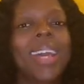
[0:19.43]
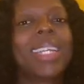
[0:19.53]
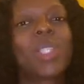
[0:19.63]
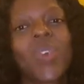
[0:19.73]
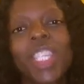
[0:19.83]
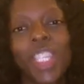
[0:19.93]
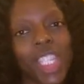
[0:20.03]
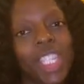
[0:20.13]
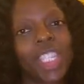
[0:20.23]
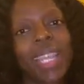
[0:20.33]
that's what he
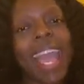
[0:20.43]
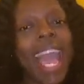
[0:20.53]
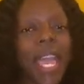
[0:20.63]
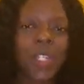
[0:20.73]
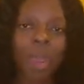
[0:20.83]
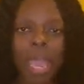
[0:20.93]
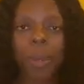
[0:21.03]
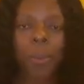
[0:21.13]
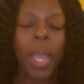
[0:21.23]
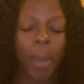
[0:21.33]
suggested that i
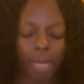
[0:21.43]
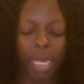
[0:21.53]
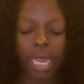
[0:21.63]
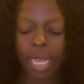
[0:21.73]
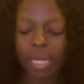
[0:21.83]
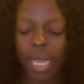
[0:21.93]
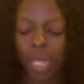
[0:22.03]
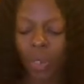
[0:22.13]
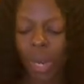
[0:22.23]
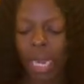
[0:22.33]
tried them because
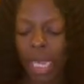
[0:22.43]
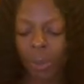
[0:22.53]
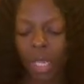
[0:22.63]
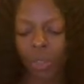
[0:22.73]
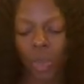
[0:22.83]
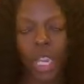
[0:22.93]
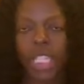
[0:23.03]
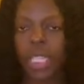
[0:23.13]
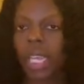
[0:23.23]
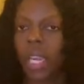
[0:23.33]
he tried it him and his girl
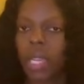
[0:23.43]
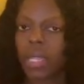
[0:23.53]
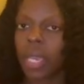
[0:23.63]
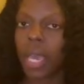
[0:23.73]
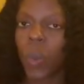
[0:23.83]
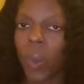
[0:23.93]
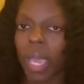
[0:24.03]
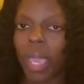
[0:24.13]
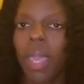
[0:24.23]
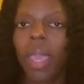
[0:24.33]
and he said they lost a lot of
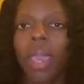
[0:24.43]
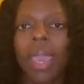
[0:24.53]
weight